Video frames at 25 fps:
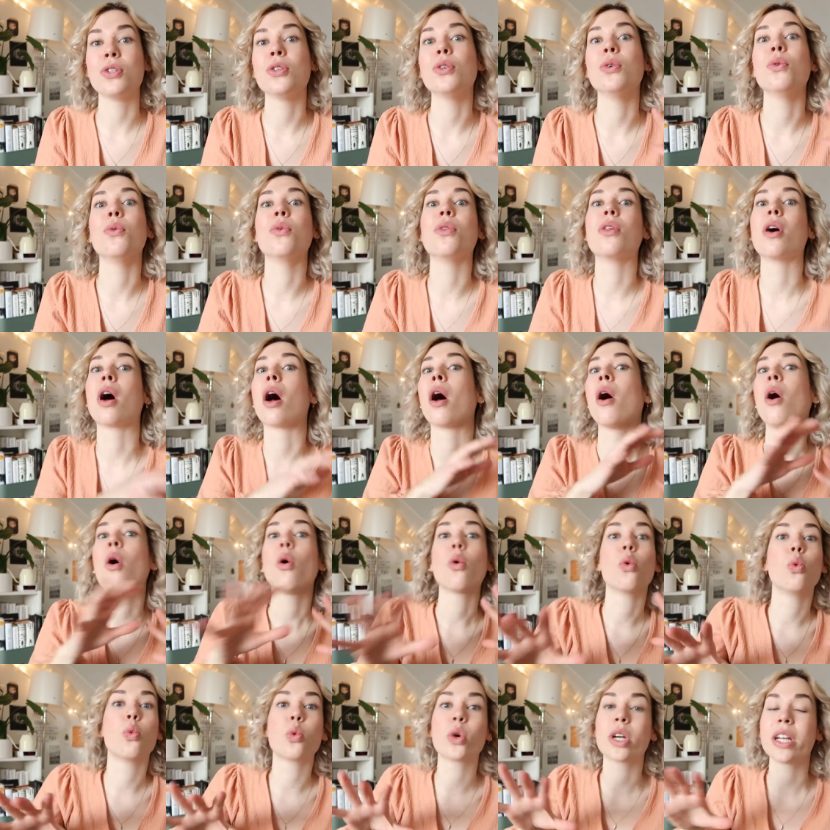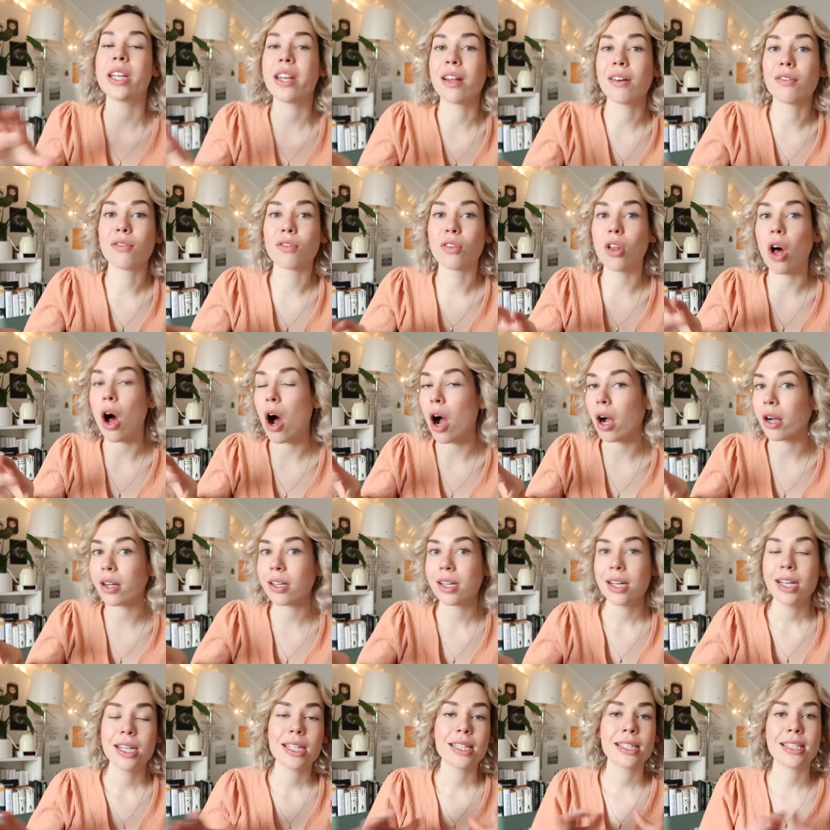to the reading vlog
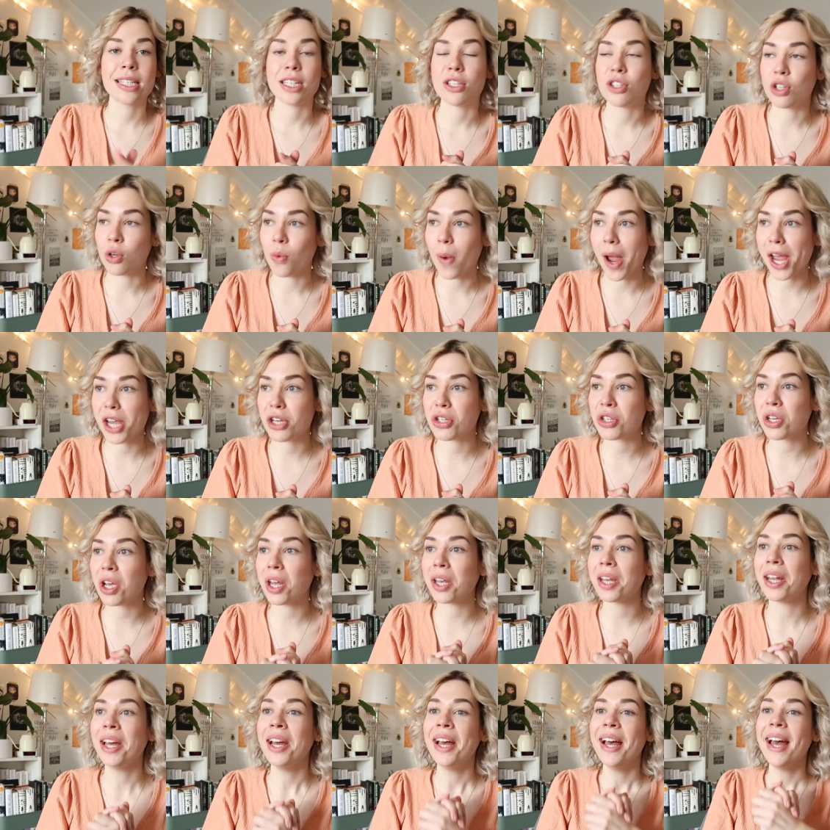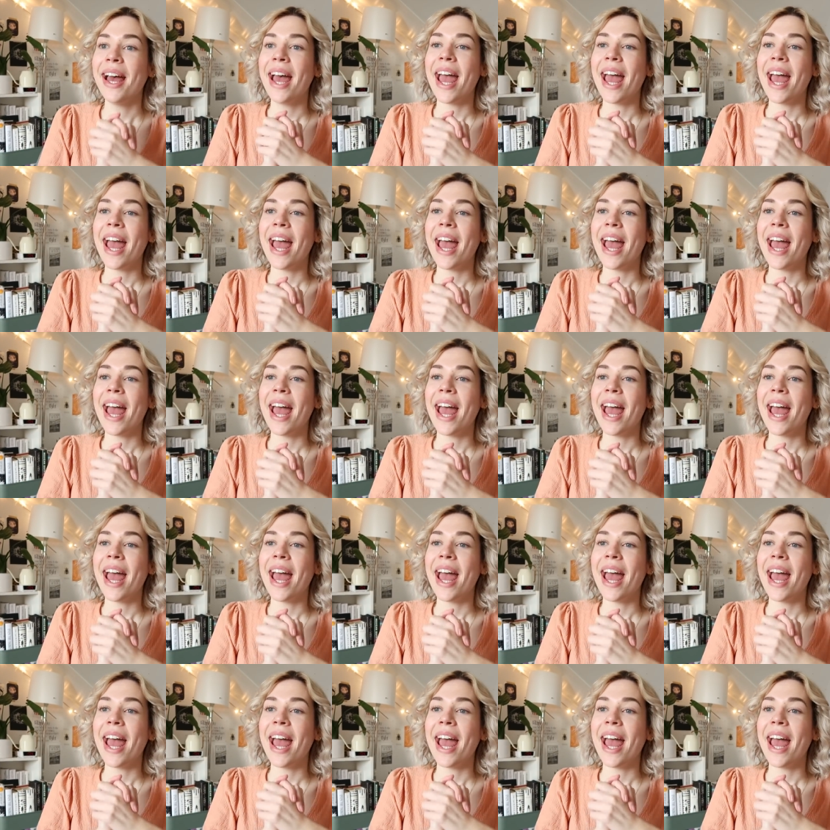situation.